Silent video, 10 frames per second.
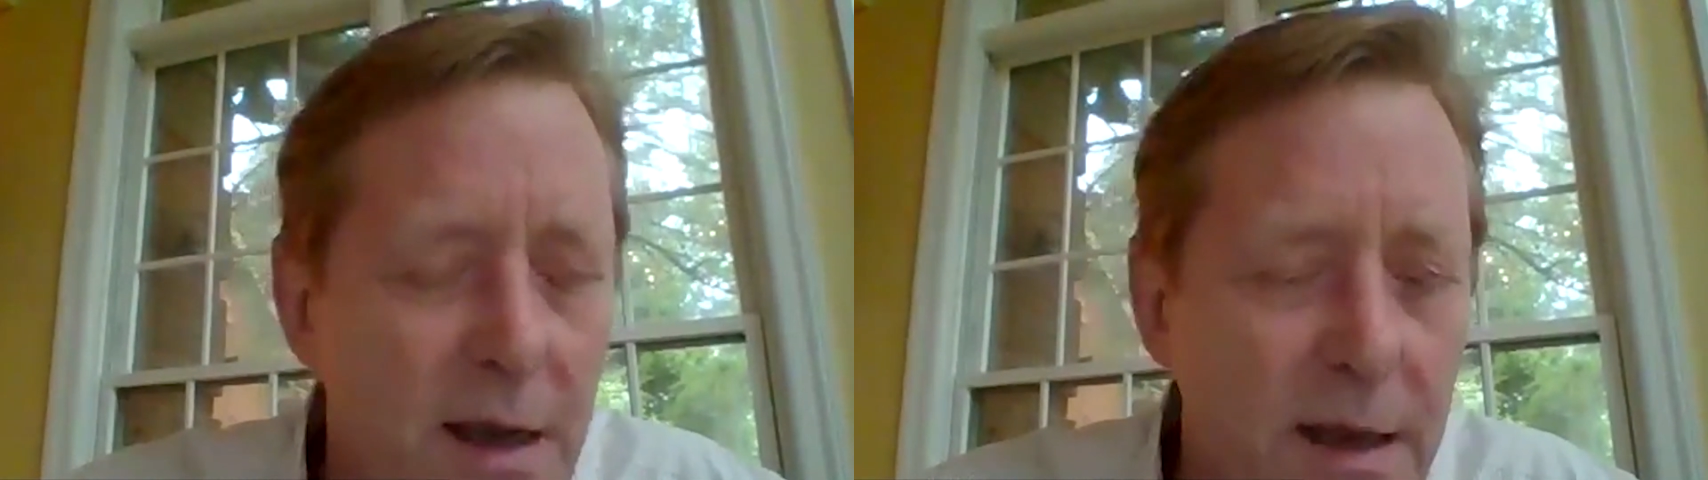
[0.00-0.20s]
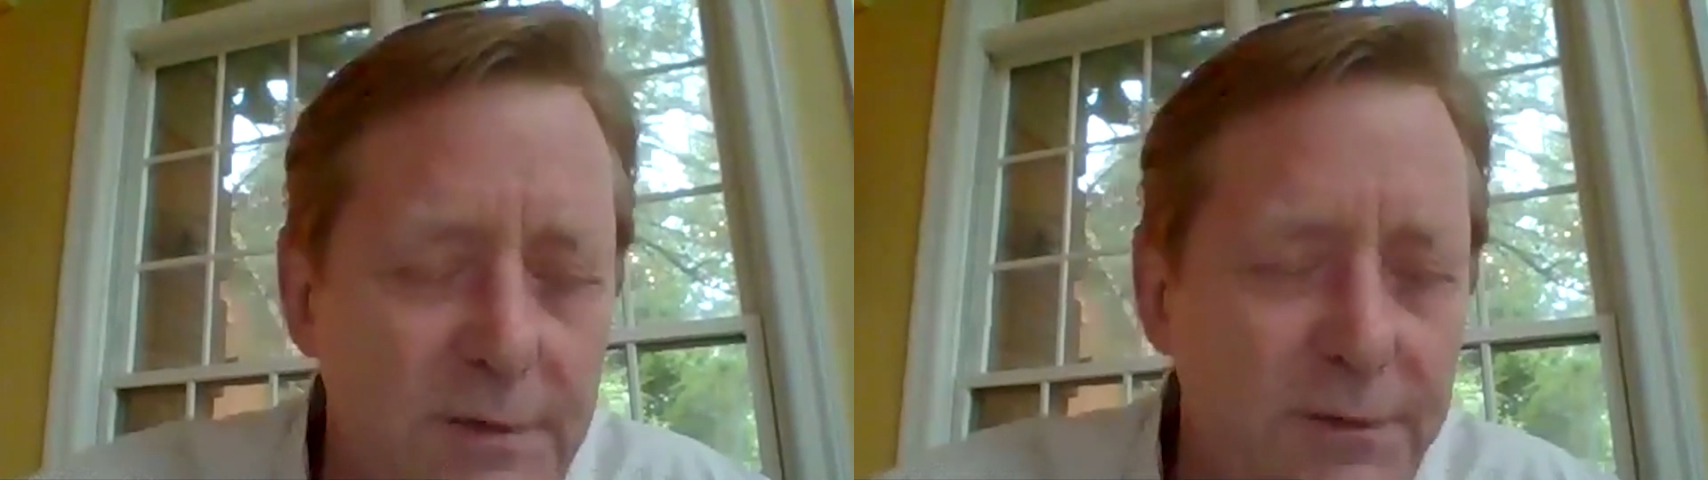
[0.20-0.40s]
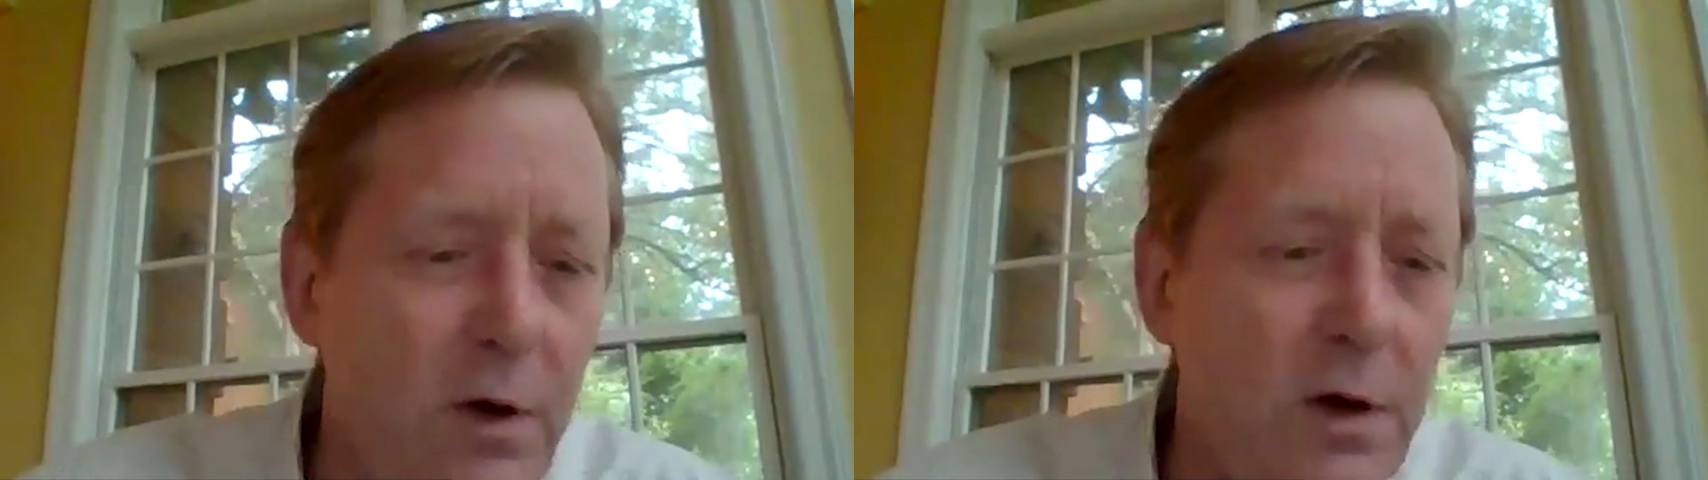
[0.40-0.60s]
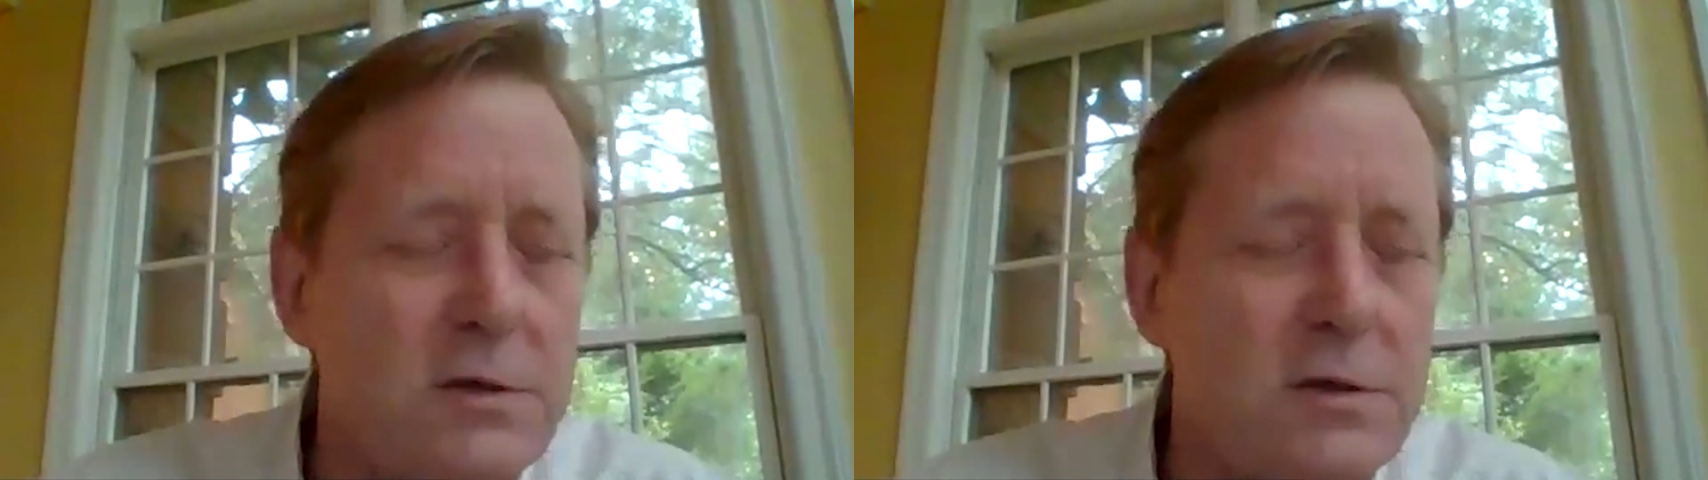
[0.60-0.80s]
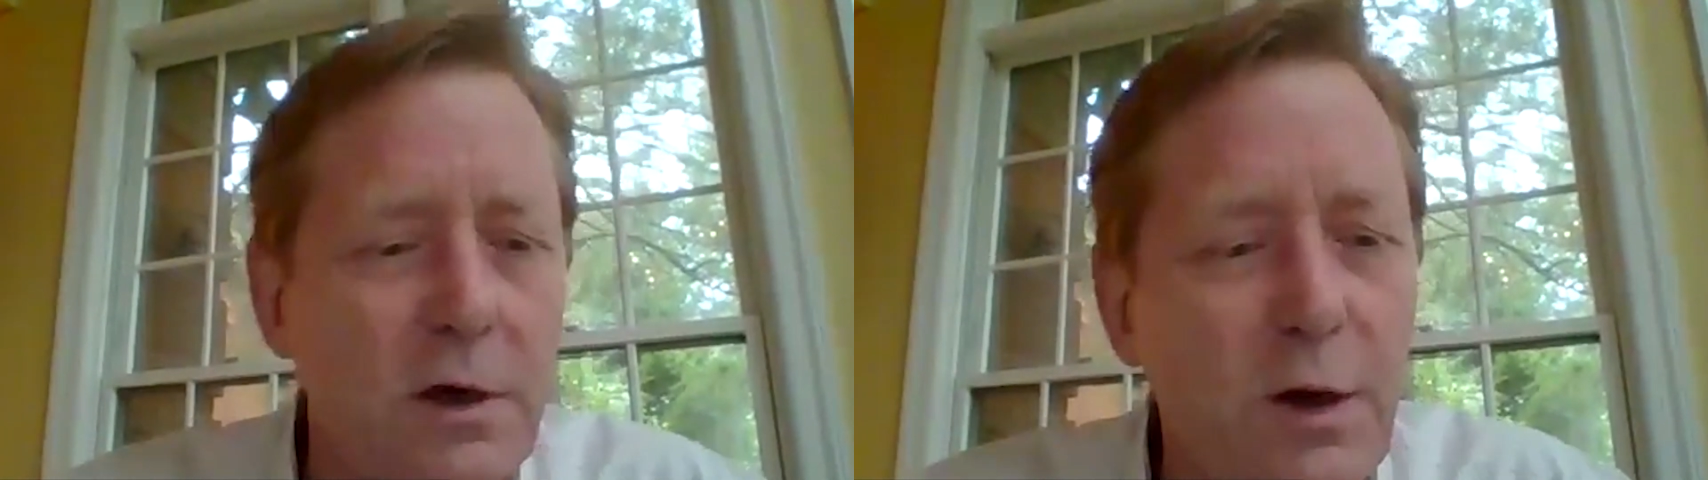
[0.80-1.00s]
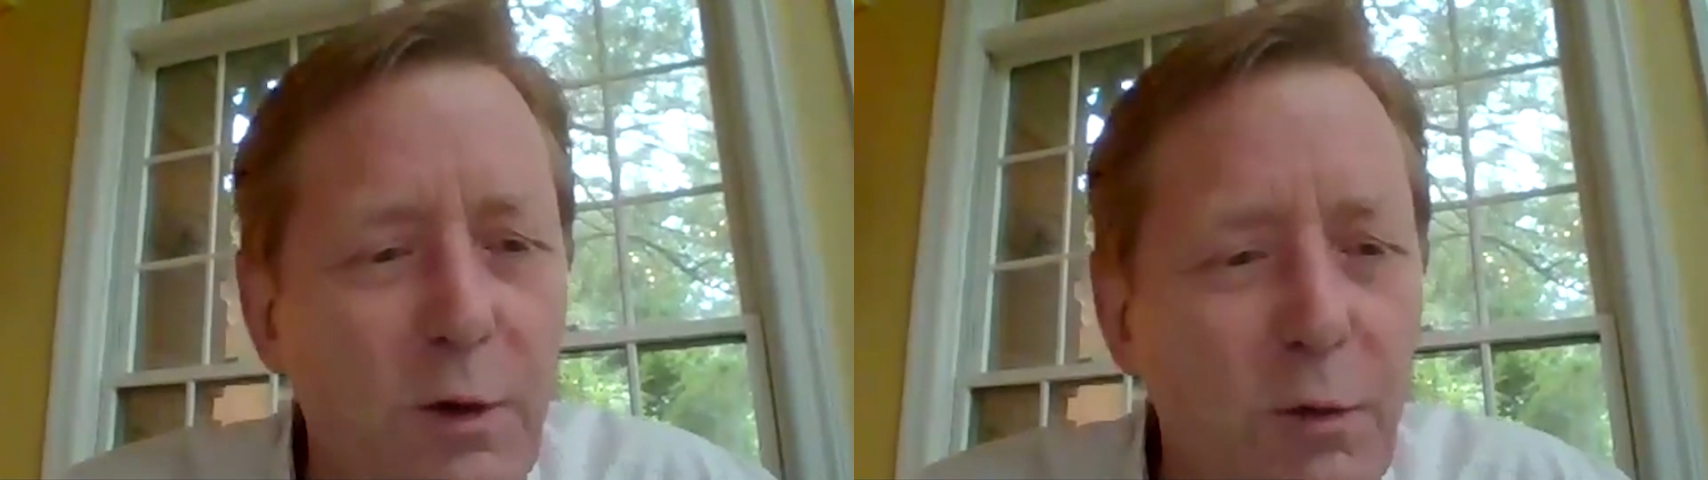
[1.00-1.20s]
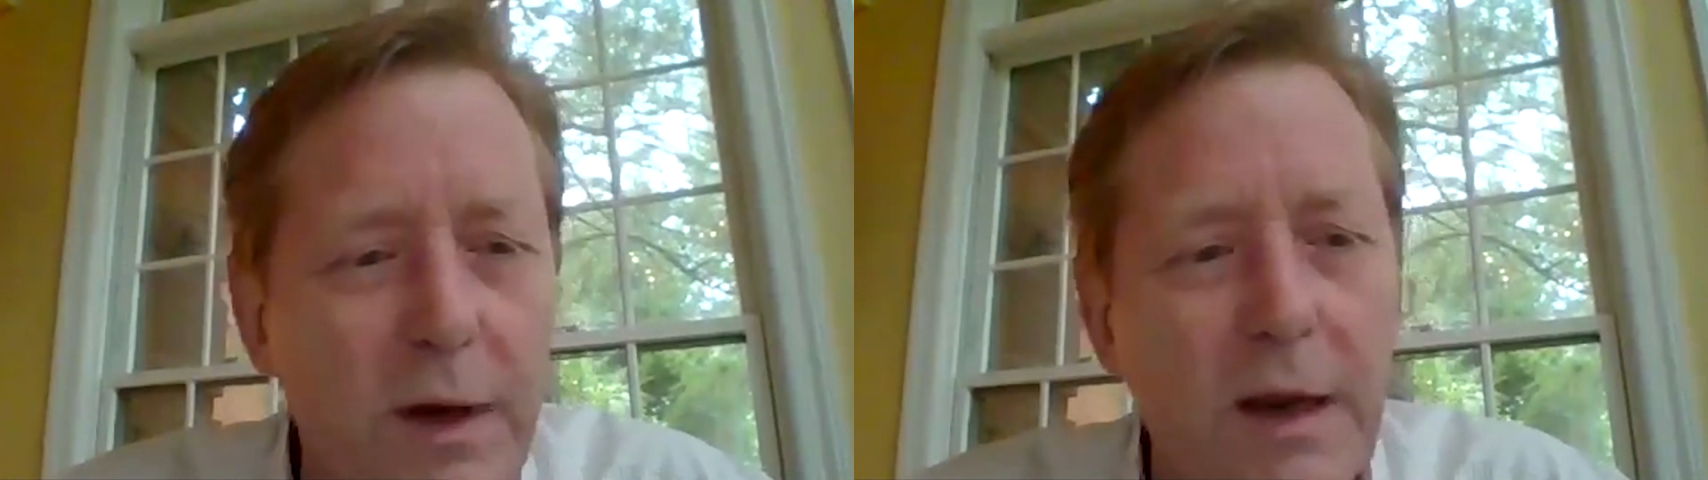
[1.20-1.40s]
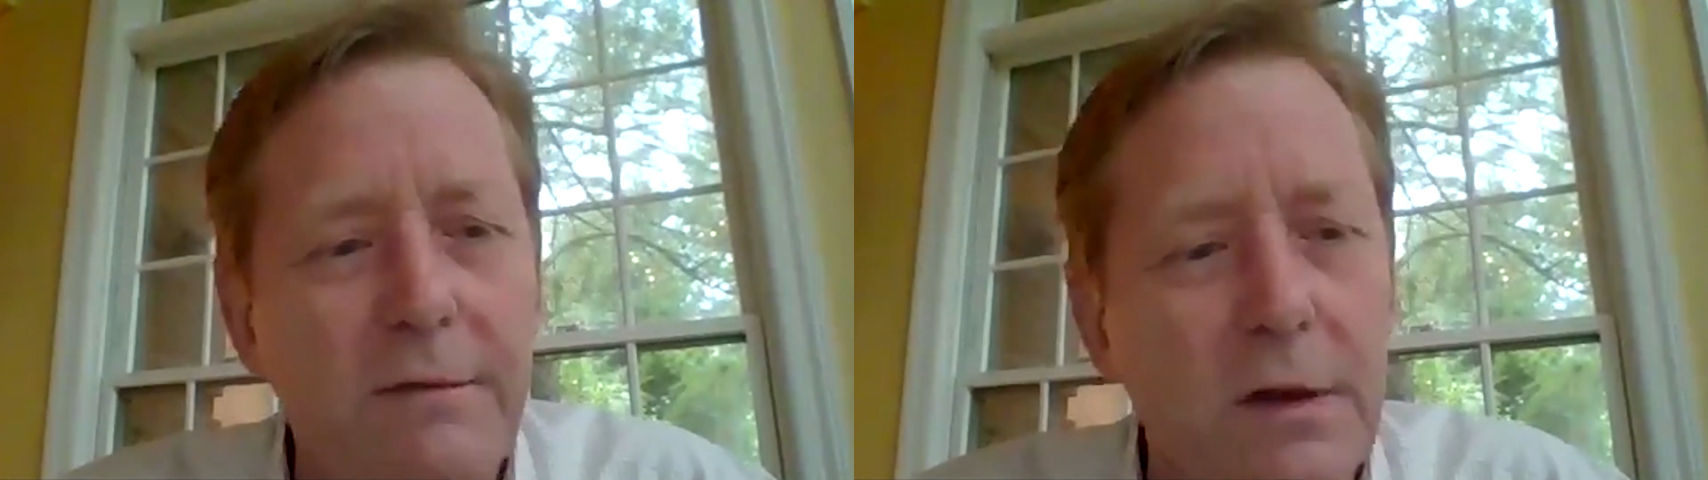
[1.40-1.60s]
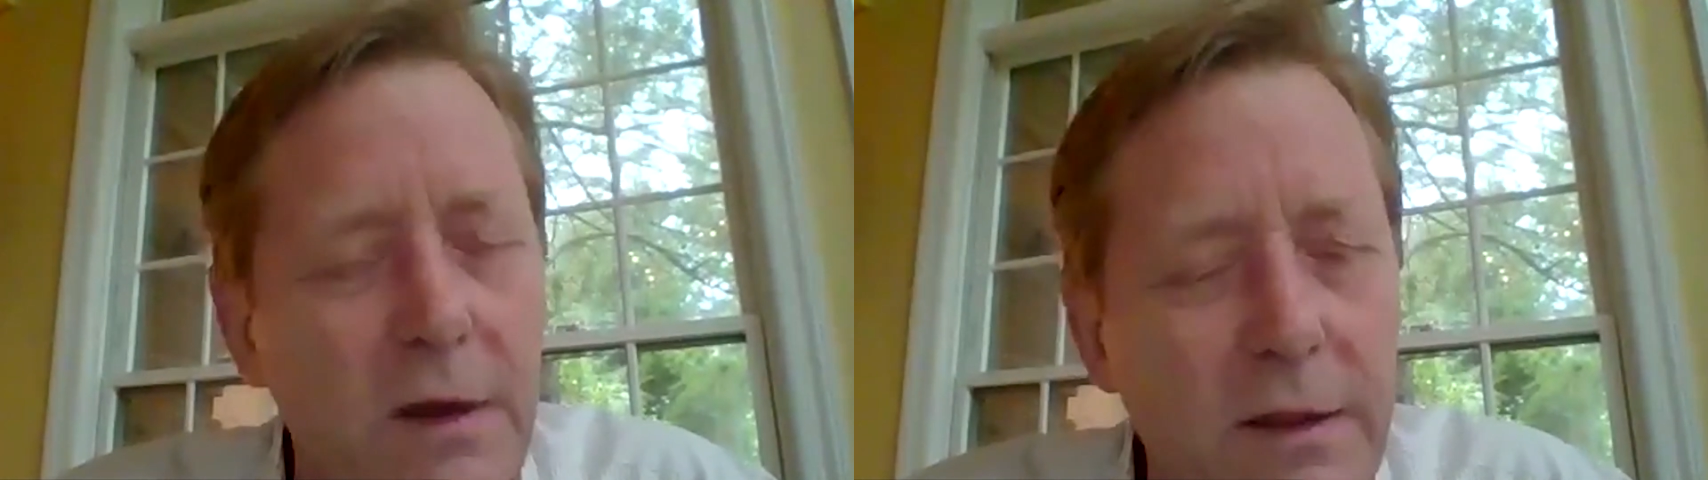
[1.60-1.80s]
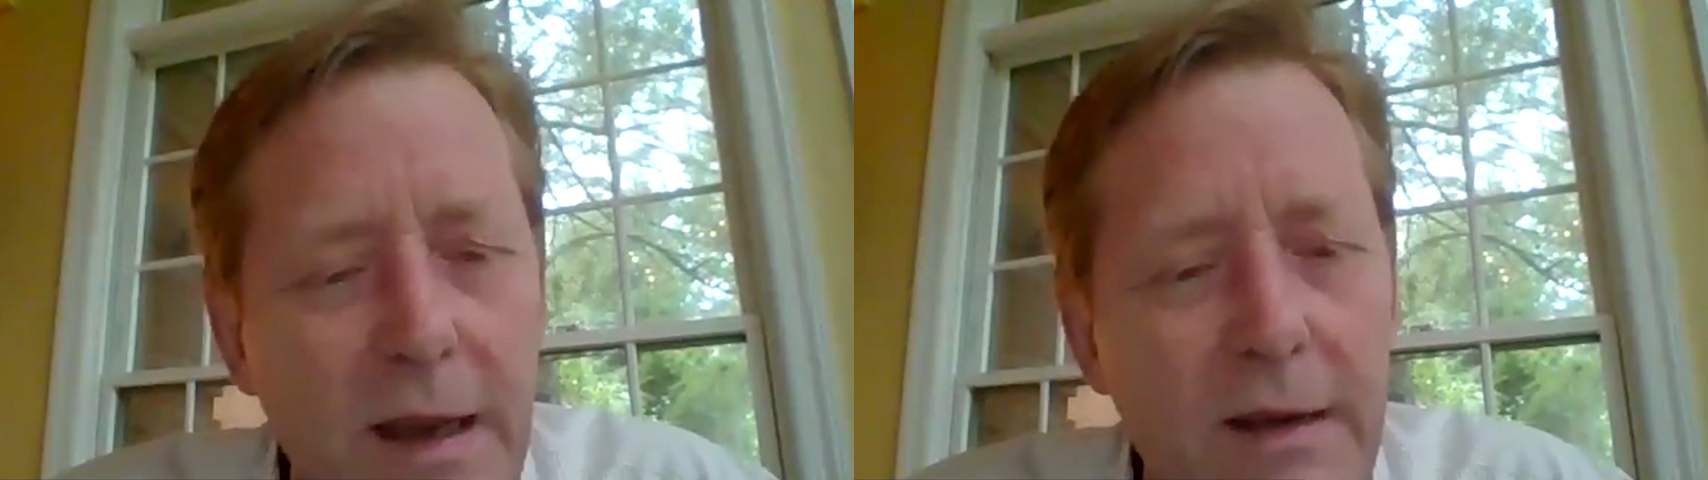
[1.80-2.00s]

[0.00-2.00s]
And as far as Turk or whatever, look,